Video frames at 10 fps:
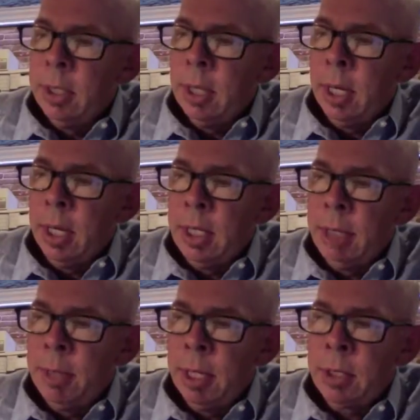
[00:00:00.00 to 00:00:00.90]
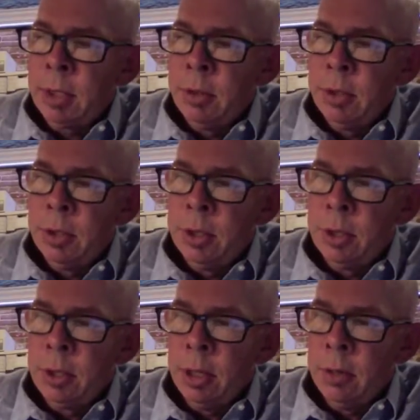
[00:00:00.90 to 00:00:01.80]
NEPA exclusions are
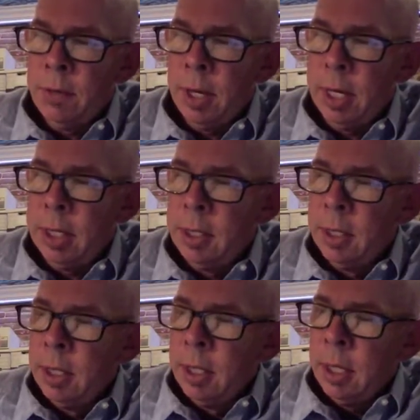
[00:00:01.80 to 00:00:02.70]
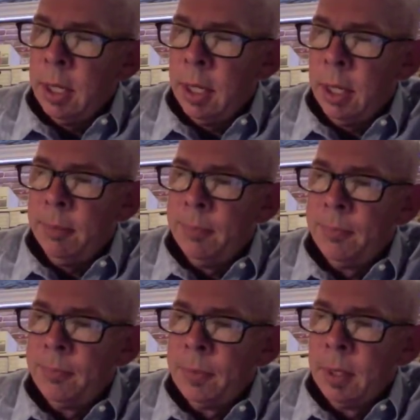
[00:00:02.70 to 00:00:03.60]
clarified to
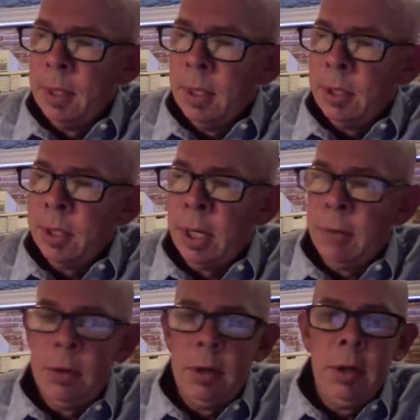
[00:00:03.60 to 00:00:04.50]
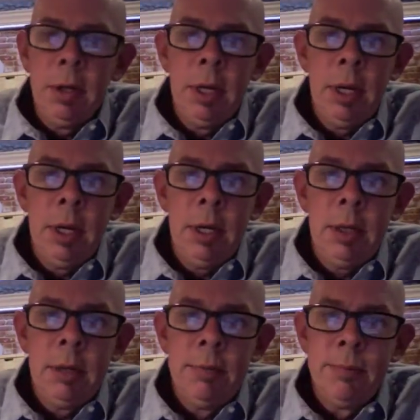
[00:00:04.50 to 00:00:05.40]

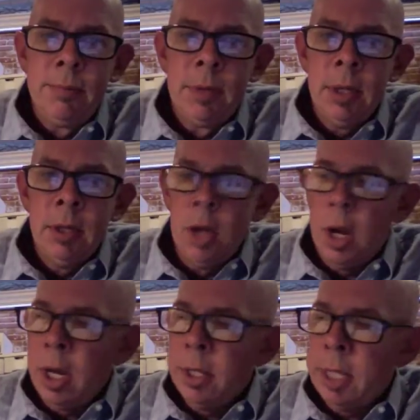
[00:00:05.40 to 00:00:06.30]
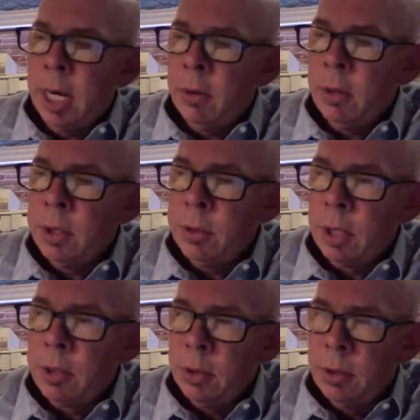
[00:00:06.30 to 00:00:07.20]
cover non-tower
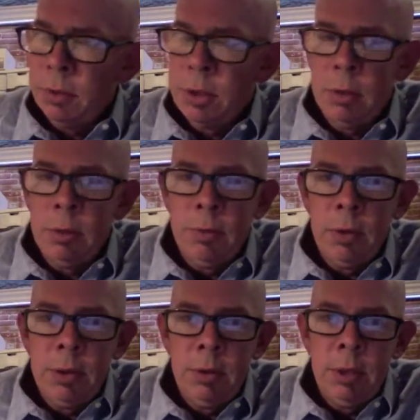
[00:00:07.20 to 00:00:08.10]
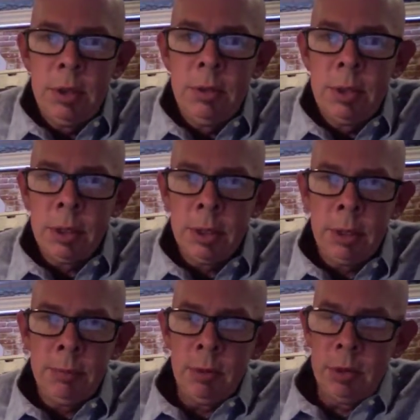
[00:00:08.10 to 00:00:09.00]
structures, which are referred to as utility
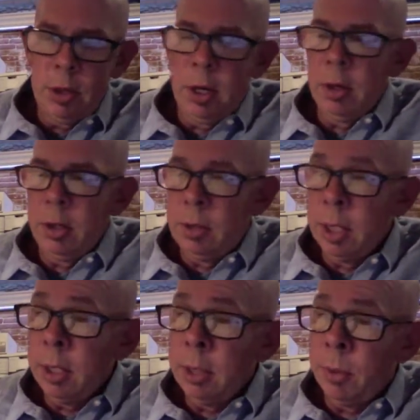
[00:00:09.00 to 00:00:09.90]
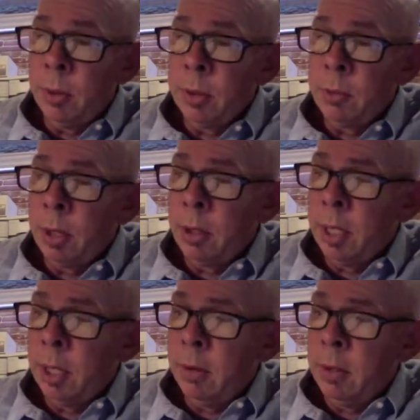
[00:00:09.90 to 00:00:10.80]
poles, water
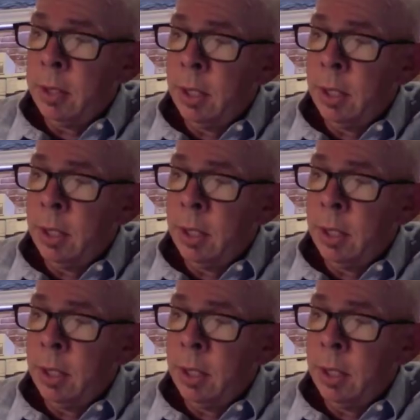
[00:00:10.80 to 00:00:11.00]
towers,